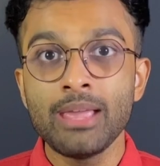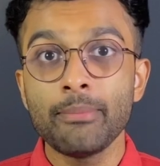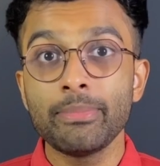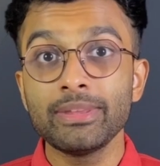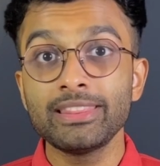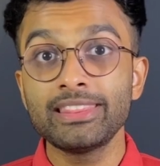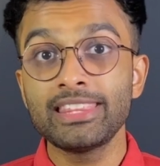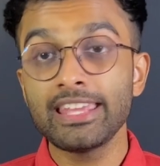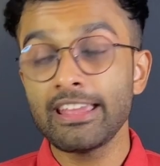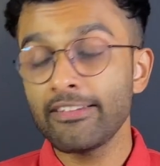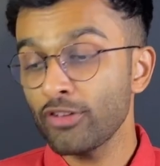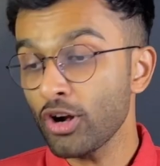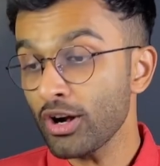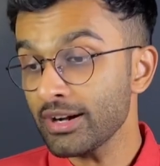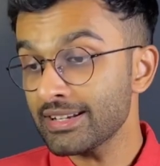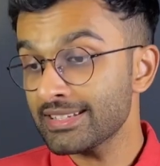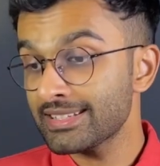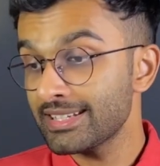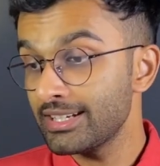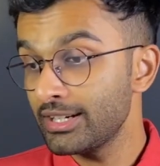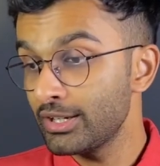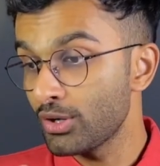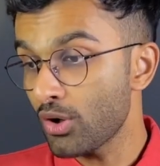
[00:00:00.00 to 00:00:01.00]
But they have not
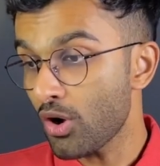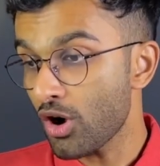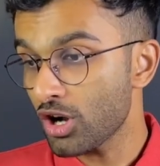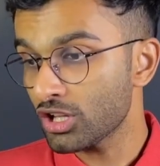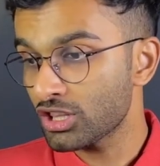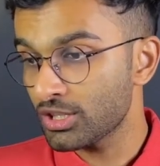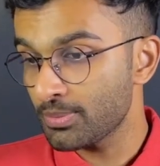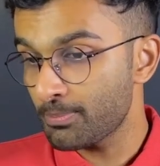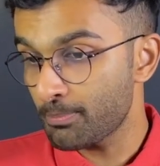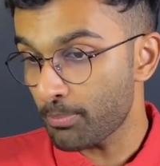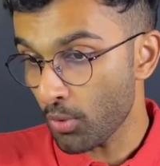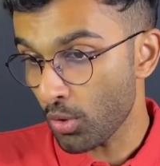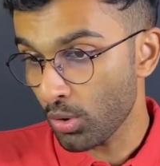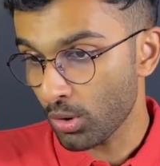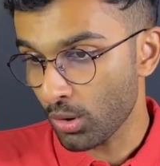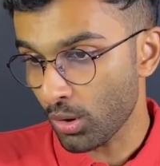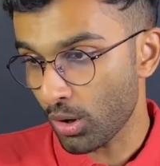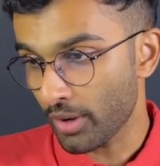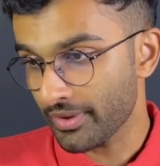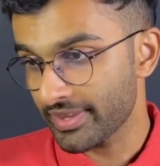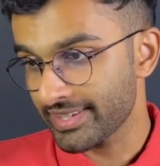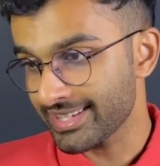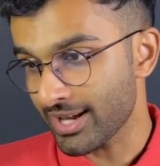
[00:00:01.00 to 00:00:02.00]
said north
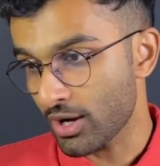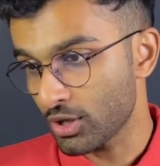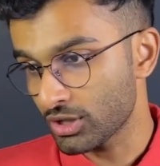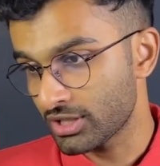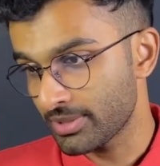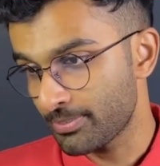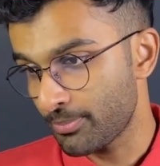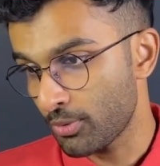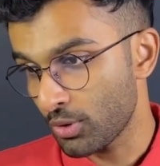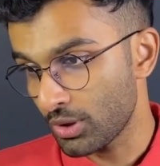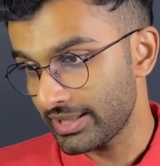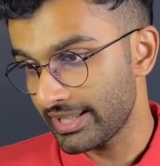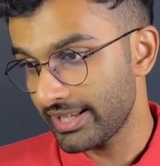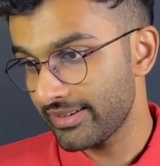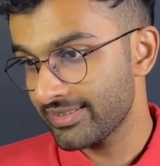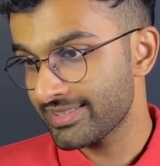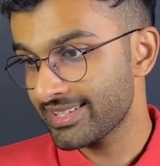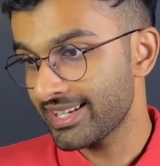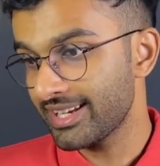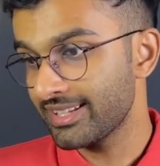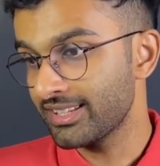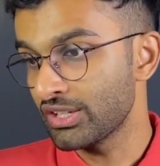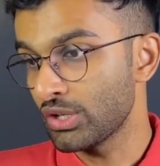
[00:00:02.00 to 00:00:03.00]
pole or the south pole. They have
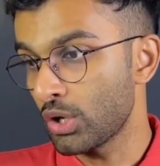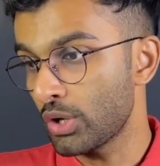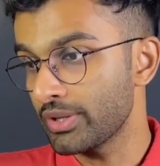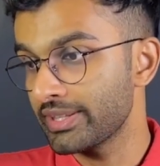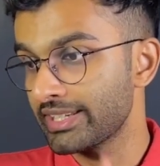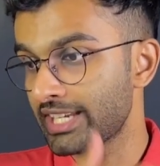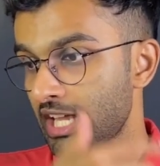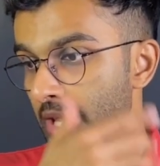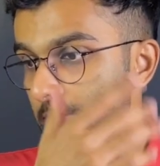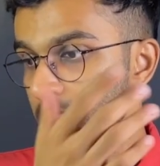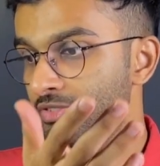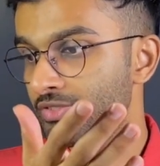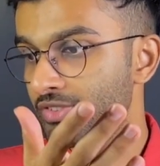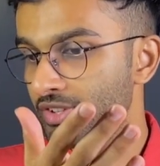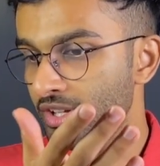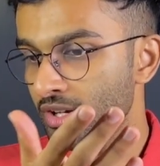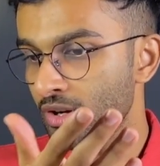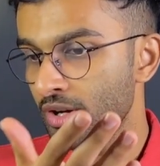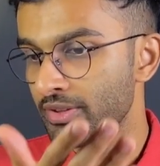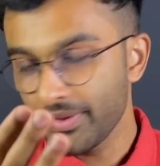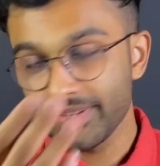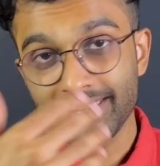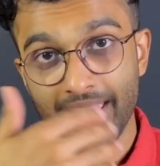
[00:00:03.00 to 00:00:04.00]
said the northern
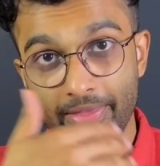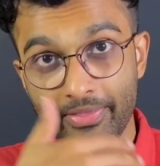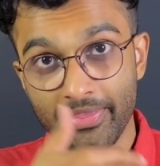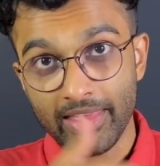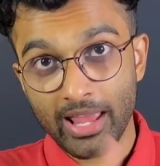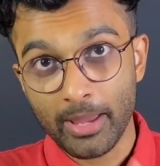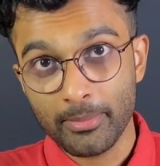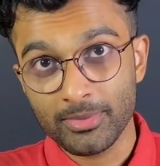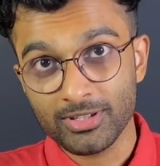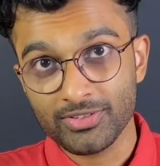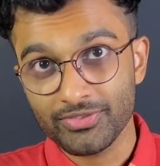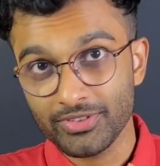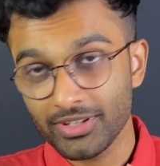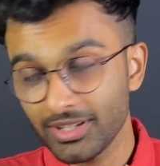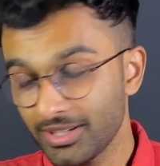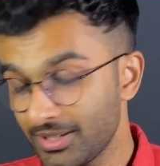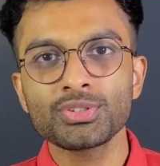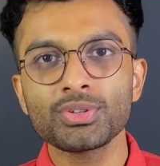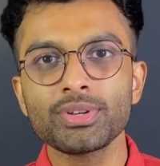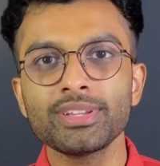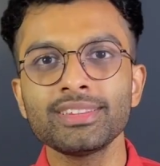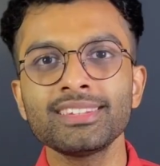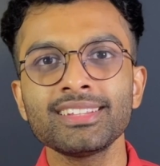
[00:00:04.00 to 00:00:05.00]
hemisphere or the southern hemisphere.
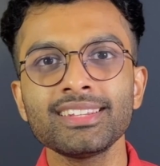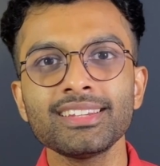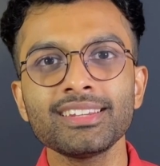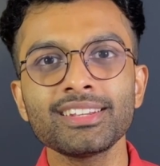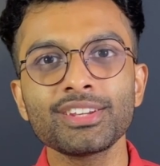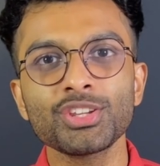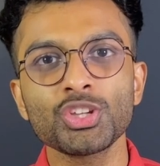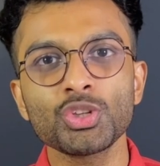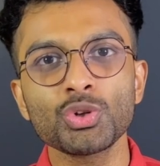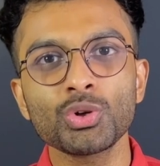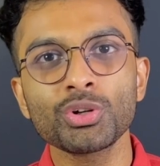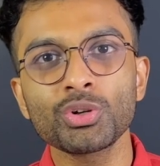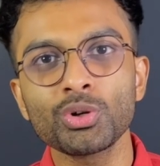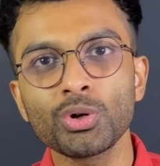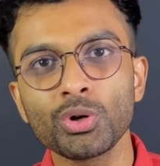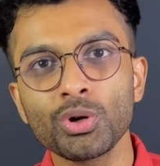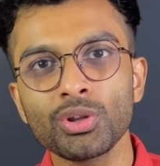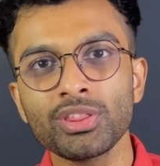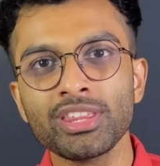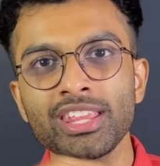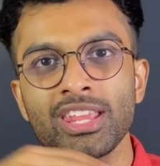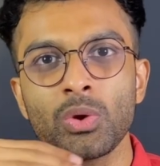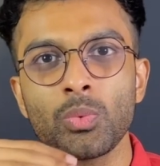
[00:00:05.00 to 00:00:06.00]
So in theory, you could go
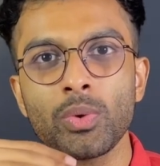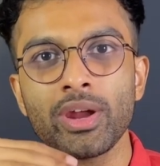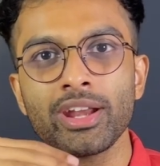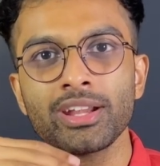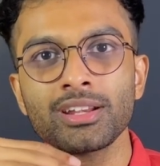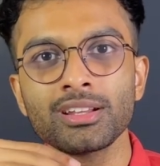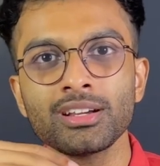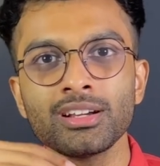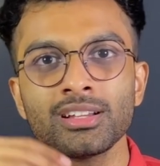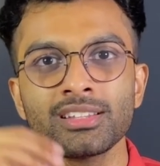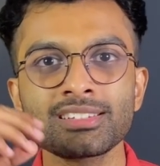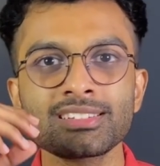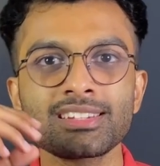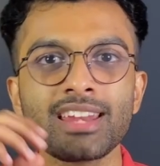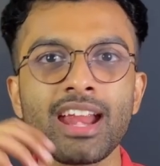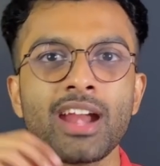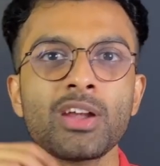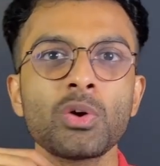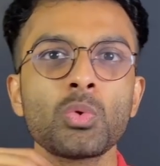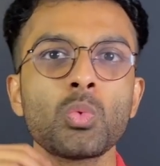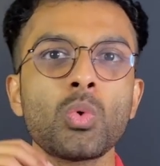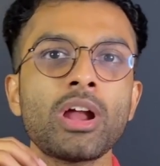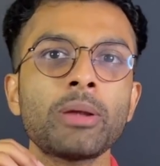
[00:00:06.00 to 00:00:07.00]
to the equator,
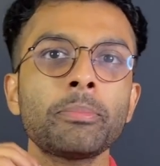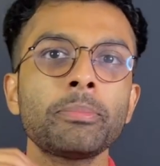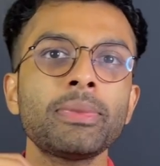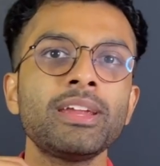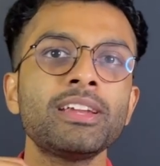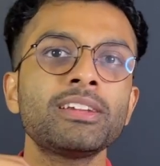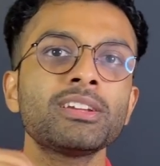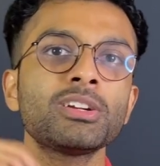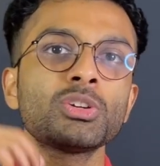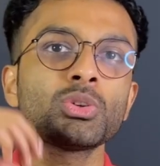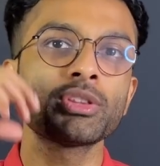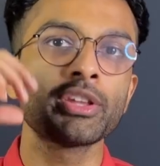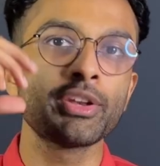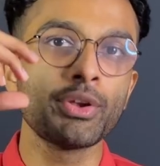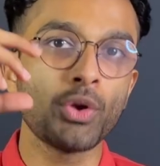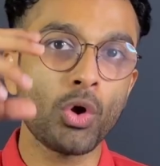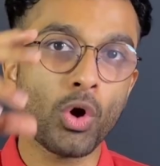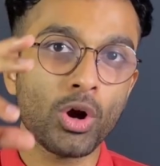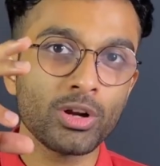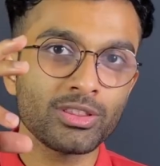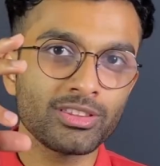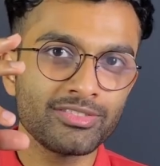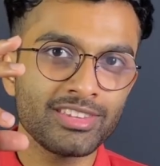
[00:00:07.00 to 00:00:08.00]
stand 1 meter to the
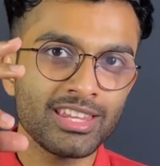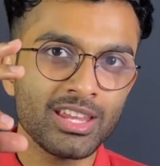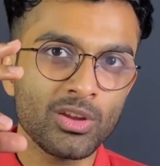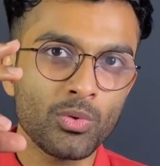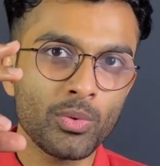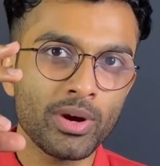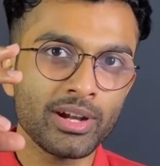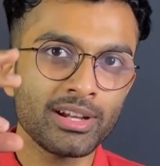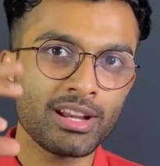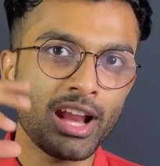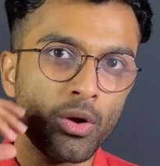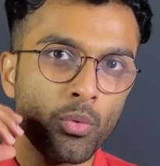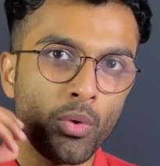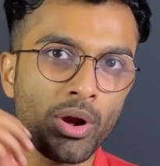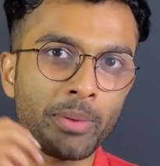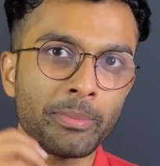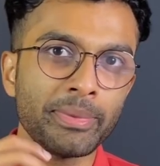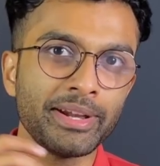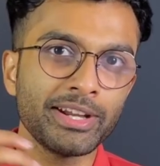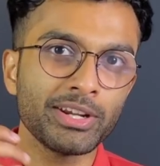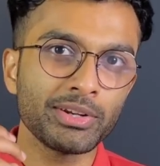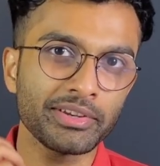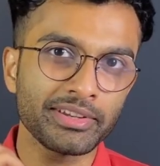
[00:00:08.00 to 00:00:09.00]
north of the equator and
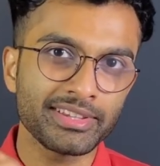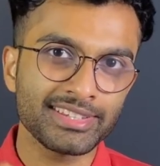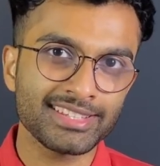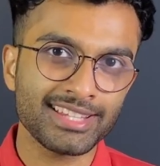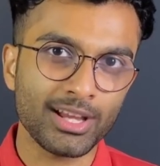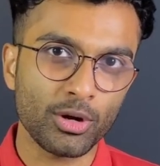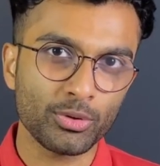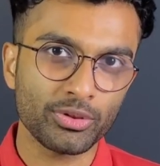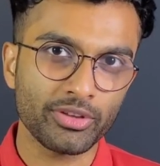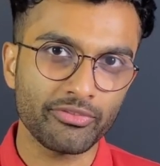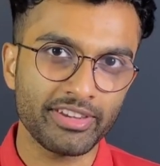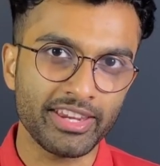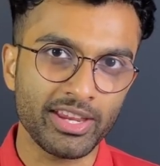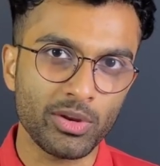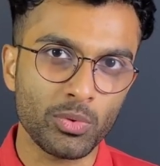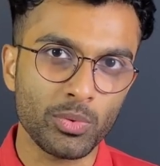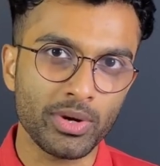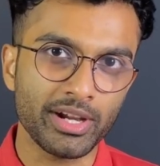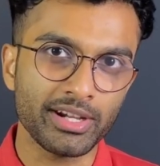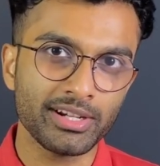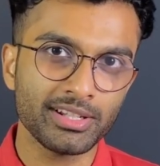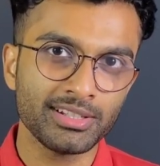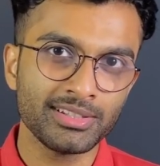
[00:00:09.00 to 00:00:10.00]
1 meter to the south of the
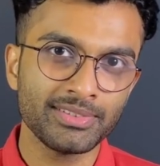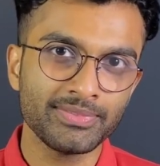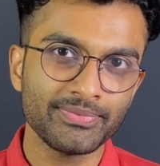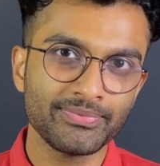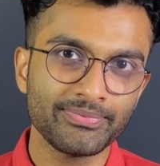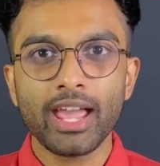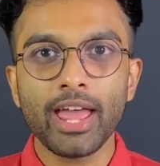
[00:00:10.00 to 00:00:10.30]
equator.